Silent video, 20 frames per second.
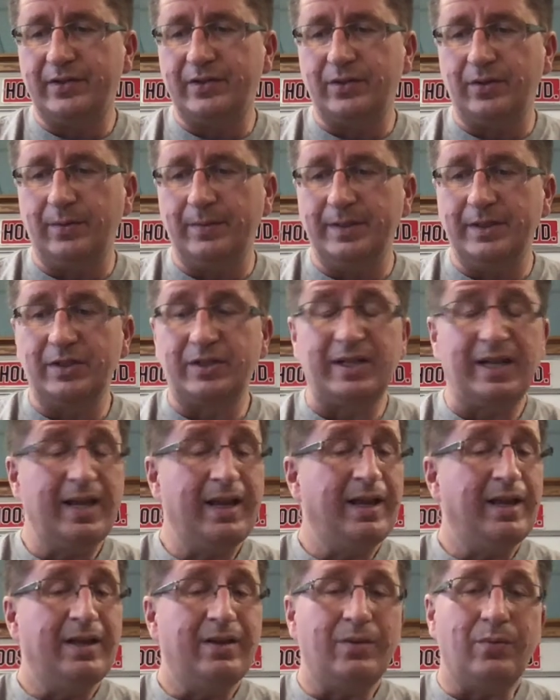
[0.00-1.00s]
So, I mean, just
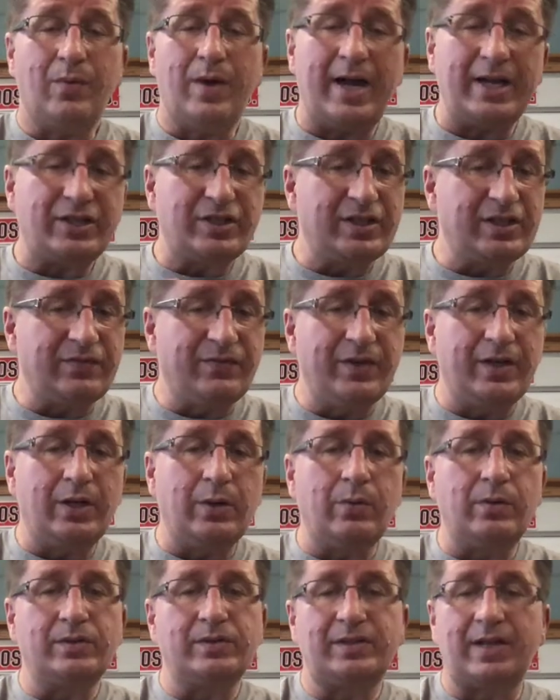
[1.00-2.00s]
watch this
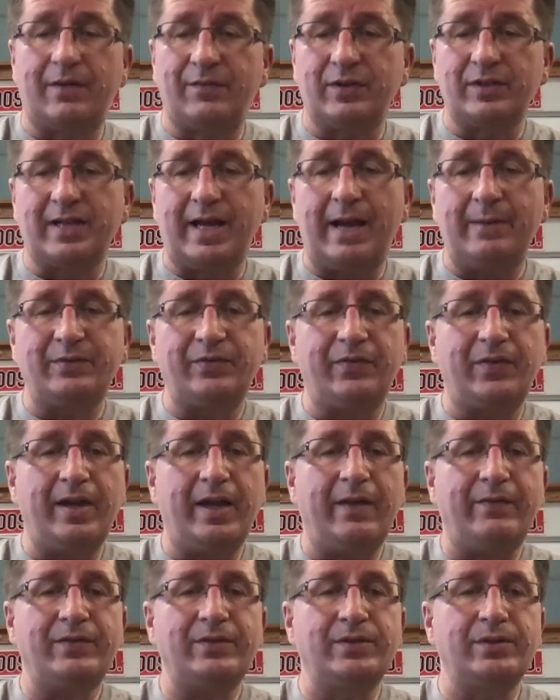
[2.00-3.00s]
video several times if you
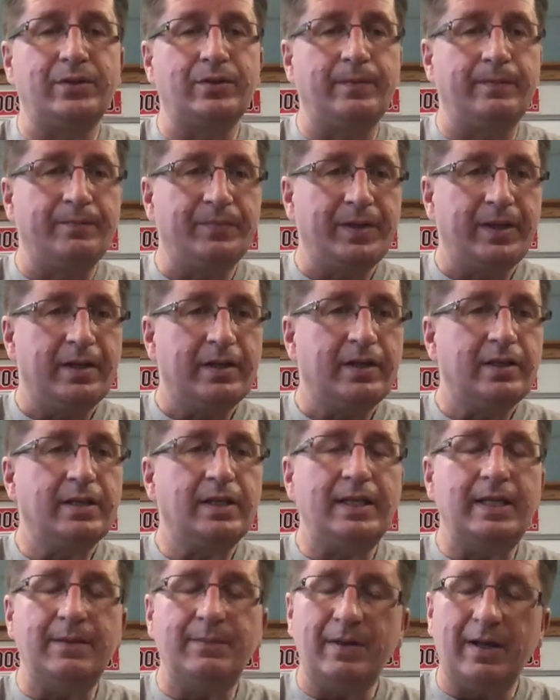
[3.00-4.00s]
have to.
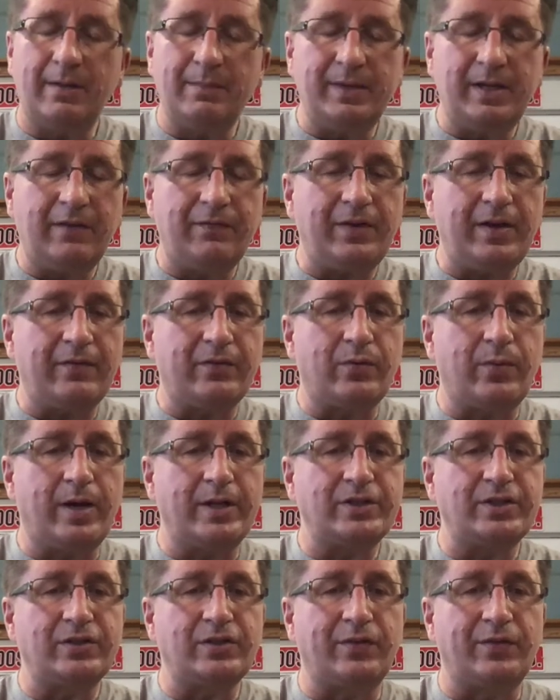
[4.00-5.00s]
Email me if you have
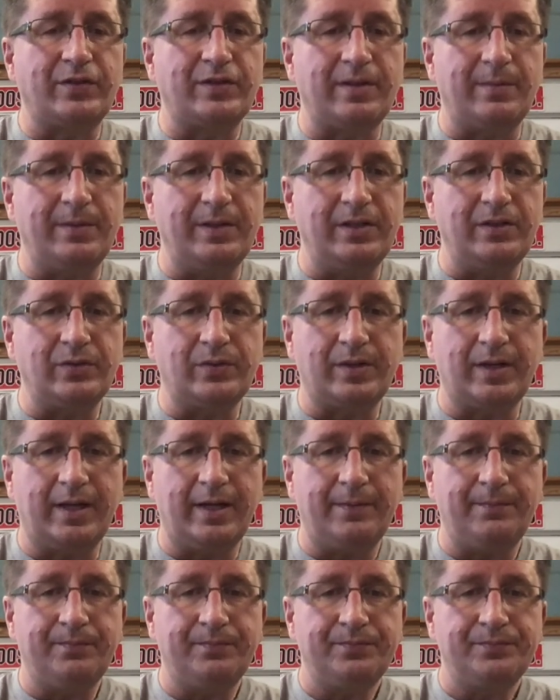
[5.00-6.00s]
questions over some of these,
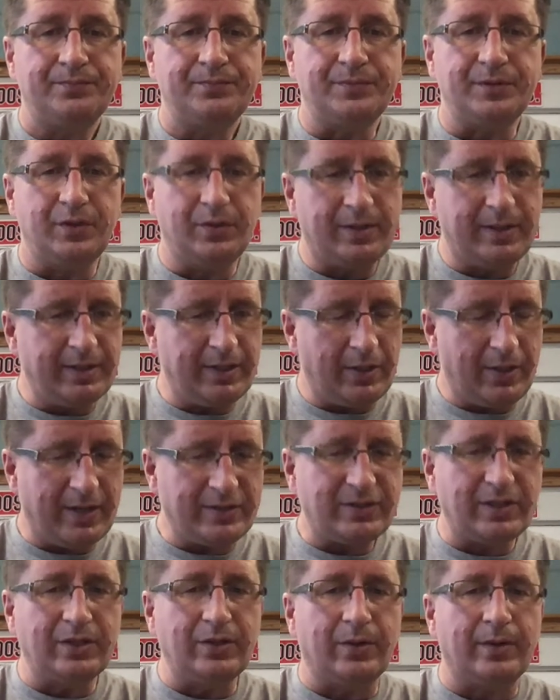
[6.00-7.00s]
okay? You, can, you
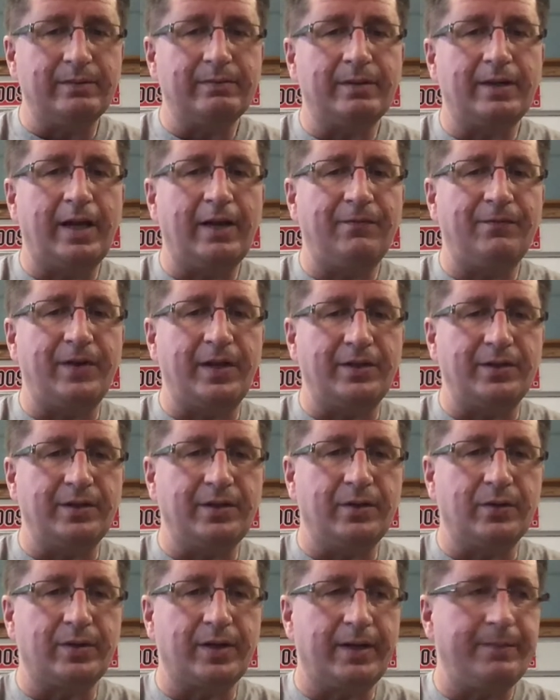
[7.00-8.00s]
guys can do it. I have faith in
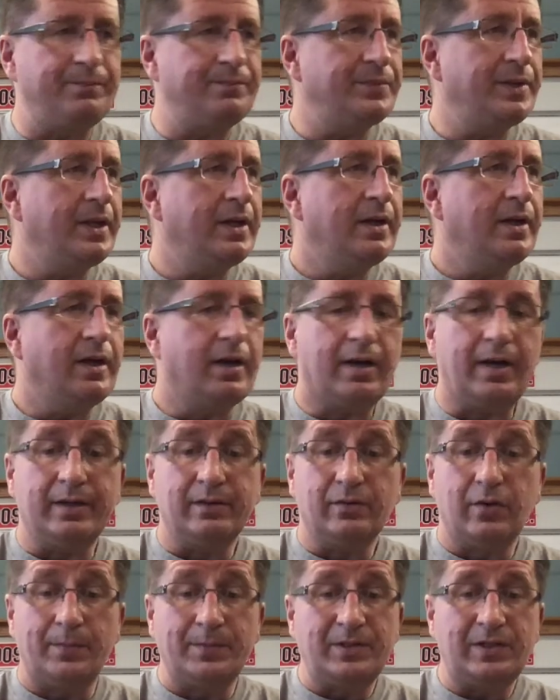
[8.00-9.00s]
you, okay? All right,
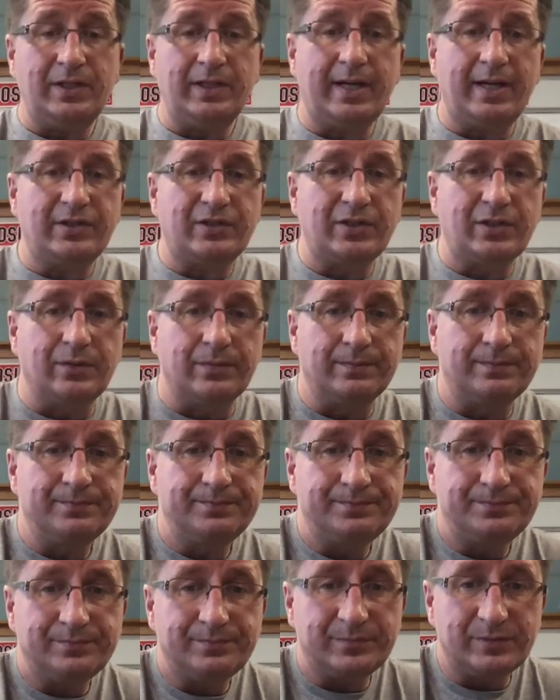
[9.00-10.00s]
hope to see you guys soon.
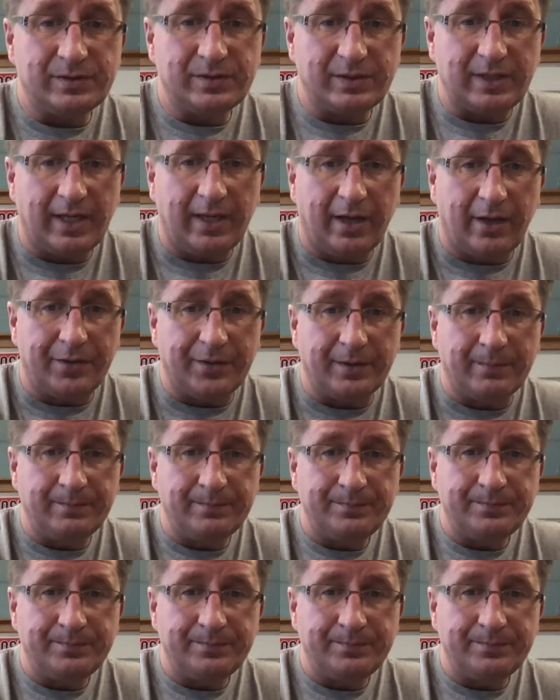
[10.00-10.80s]
Stay healthy.